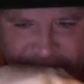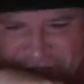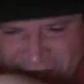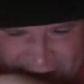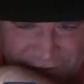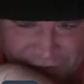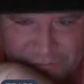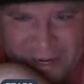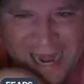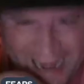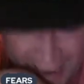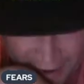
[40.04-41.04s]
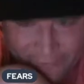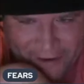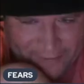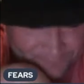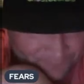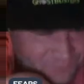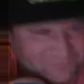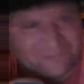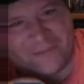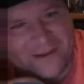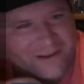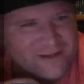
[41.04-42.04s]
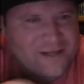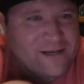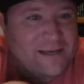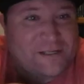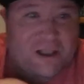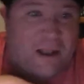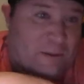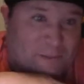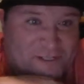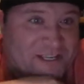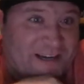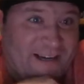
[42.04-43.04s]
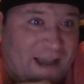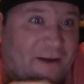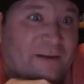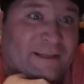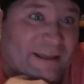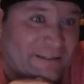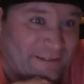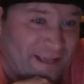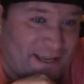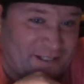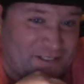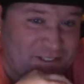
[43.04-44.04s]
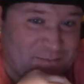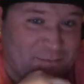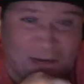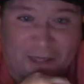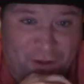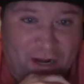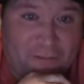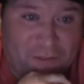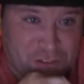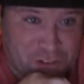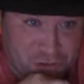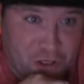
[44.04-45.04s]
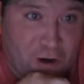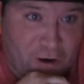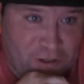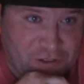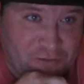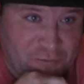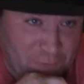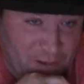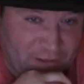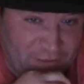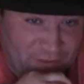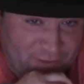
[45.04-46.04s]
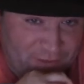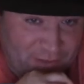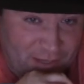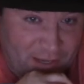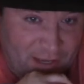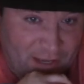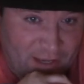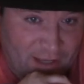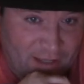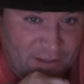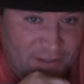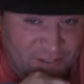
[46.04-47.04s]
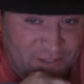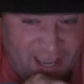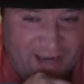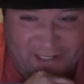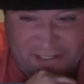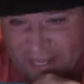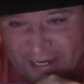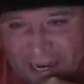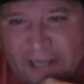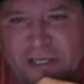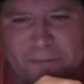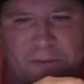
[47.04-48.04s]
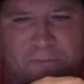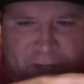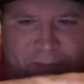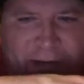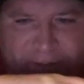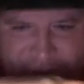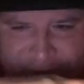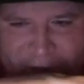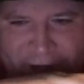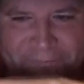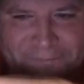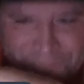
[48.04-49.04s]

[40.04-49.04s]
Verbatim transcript: shout out to Larry. So I'm going to be sending out a lot of links, but I thought I would start with uh, Sega. Sega, how you been? What you been up to, buddy?